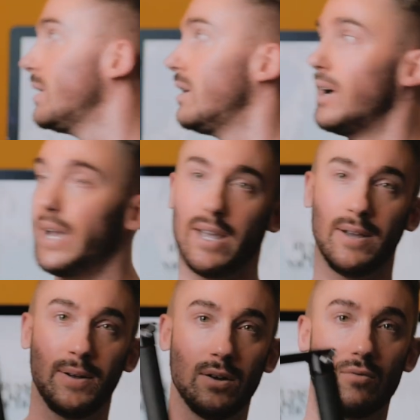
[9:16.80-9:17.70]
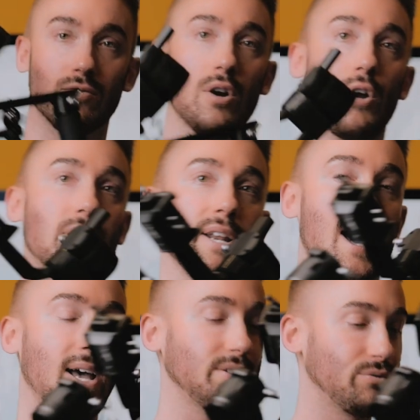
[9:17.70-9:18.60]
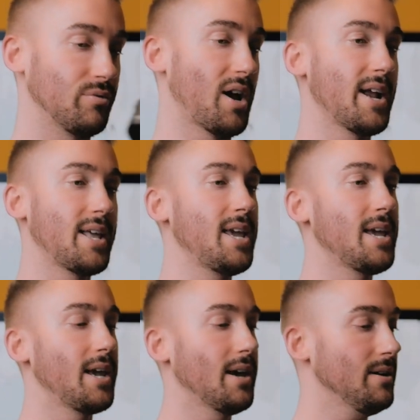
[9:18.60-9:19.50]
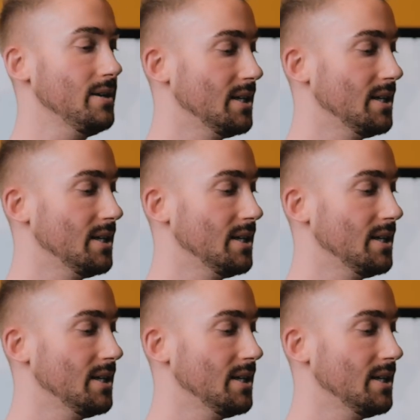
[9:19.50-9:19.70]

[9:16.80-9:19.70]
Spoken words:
my Ronin-S right here.